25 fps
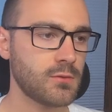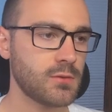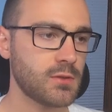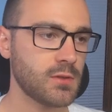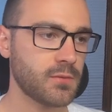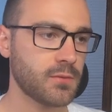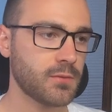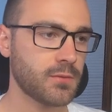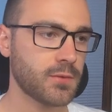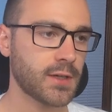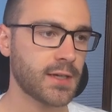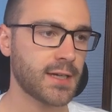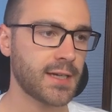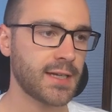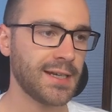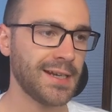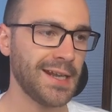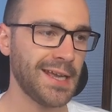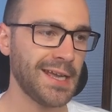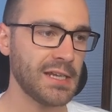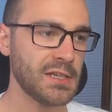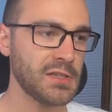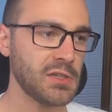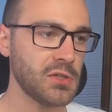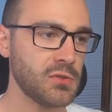
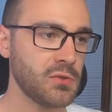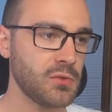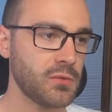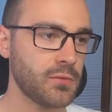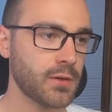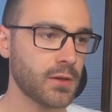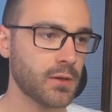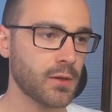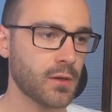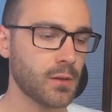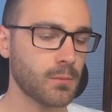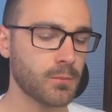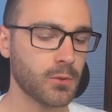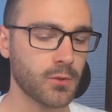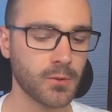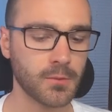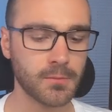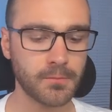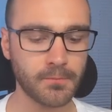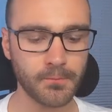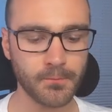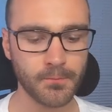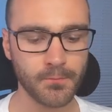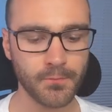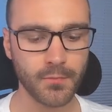define a new
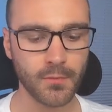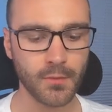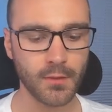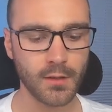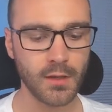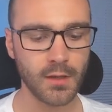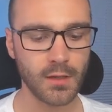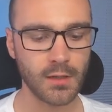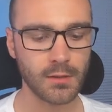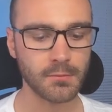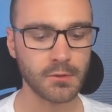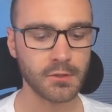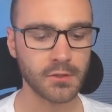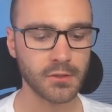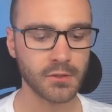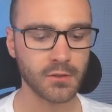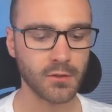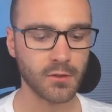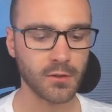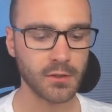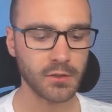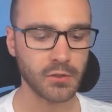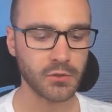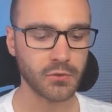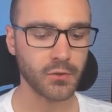variable, and I'm going to
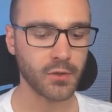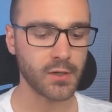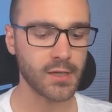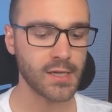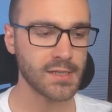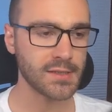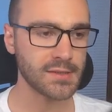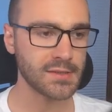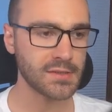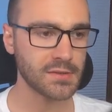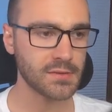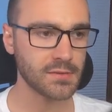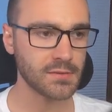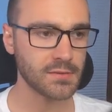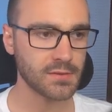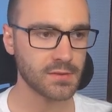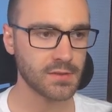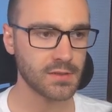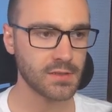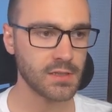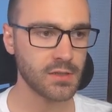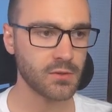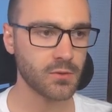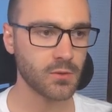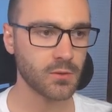call it
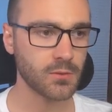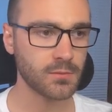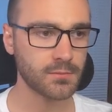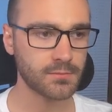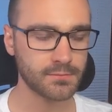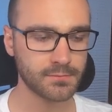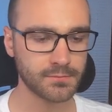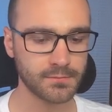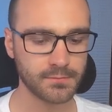CreateSQL.